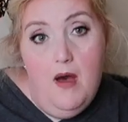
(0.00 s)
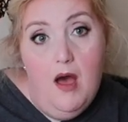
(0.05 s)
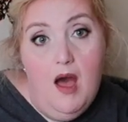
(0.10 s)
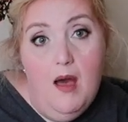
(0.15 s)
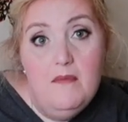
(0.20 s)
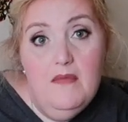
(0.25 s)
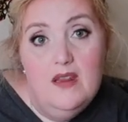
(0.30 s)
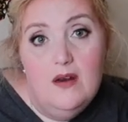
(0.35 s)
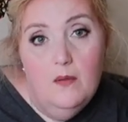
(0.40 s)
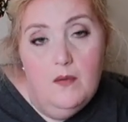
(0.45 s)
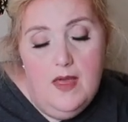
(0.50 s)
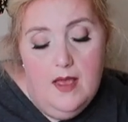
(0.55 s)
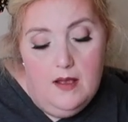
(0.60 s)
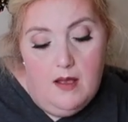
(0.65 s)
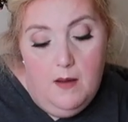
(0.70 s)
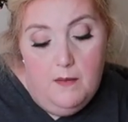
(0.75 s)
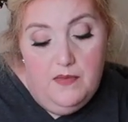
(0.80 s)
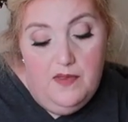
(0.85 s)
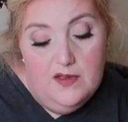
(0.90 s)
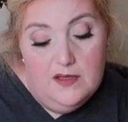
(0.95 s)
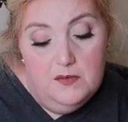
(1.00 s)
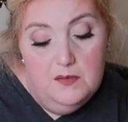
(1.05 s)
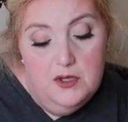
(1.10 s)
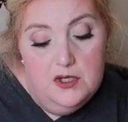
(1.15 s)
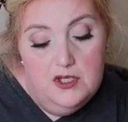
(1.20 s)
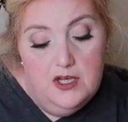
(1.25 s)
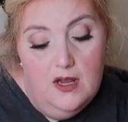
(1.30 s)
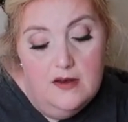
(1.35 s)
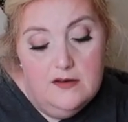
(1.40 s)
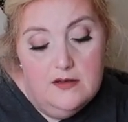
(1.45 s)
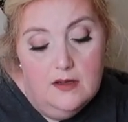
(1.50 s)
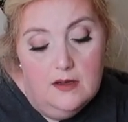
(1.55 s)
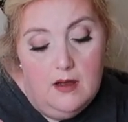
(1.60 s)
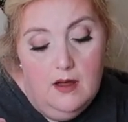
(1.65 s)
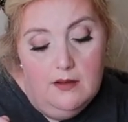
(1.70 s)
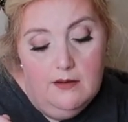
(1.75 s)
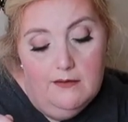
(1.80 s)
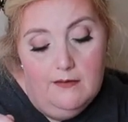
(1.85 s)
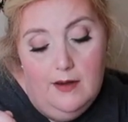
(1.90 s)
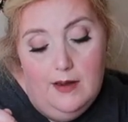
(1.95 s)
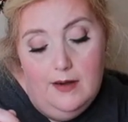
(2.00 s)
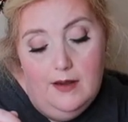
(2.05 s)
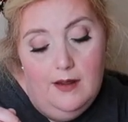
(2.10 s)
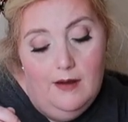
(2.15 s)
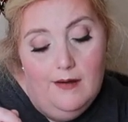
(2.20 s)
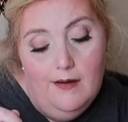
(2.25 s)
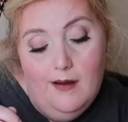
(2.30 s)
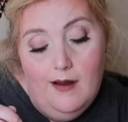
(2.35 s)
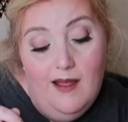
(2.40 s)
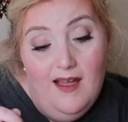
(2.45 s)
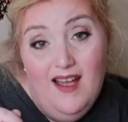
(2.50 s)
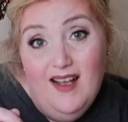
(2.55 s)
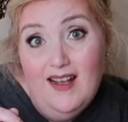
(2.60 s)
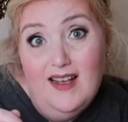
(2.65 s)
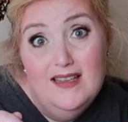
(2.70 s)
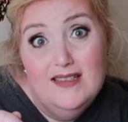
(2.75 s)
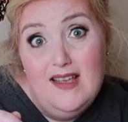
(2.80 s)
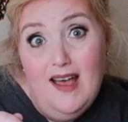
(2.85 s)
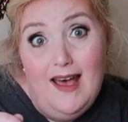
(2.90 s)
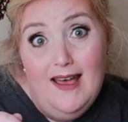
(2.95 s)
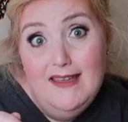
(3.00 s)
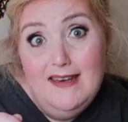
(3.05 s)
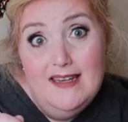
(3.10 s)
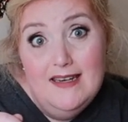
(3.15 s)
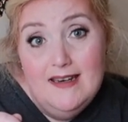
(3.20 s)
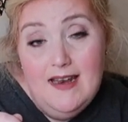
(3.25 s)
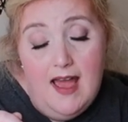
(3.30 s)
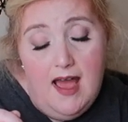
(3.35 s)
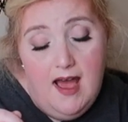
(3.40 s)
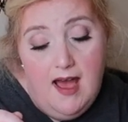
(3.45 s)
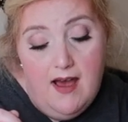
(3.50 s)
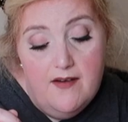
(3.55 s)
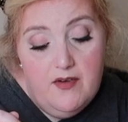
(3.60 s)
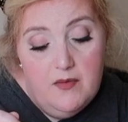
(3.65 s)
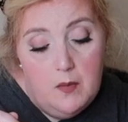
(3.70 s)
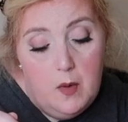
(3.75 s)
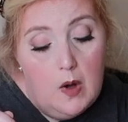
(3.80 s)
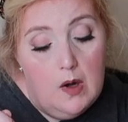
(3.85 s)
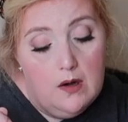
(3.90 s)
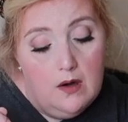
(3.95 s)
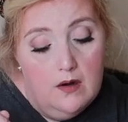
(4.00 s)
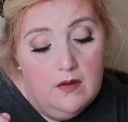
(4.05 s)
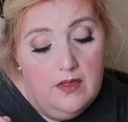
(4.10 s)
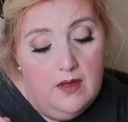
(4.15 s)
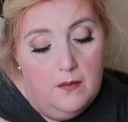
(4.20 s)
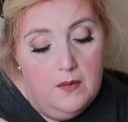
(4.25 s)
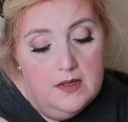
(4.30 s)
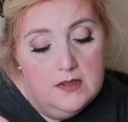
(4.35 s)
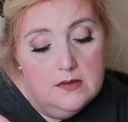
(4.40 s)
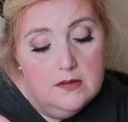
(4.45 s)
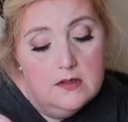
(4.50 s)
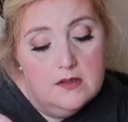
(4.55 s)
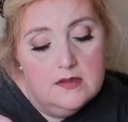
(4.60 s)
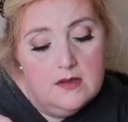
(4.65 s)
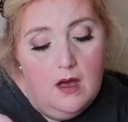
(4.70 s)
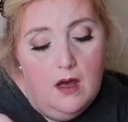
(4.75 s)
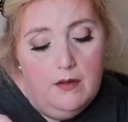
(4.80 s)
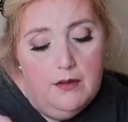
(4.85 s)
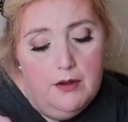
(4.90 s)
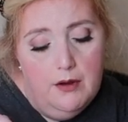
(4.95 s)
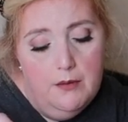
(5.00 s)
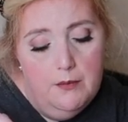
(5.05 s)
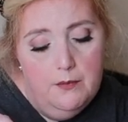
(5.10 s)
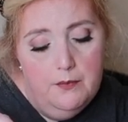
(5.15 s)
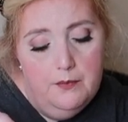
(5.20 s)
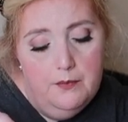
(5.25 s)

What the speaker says: I'm gonna wake up this magenta color right here because I didn't have a marker that was this color.